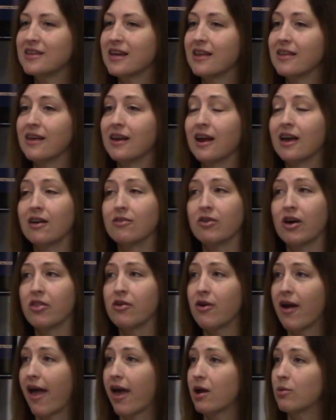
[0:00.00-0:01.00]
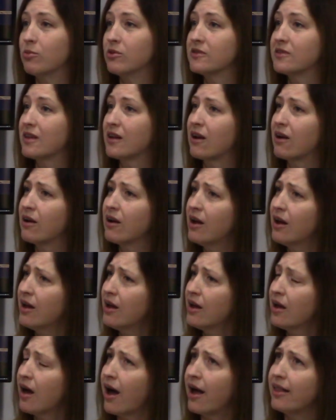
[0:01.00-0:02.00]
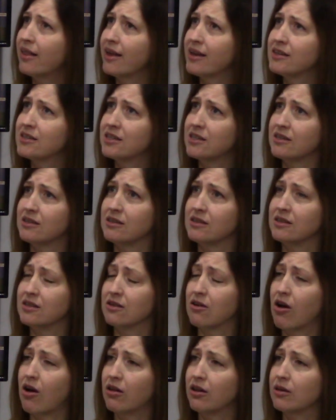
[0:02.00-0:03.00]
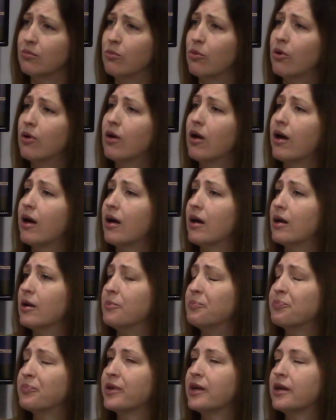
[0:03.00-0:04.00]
and then i have other animals that are i like to to call it more uh,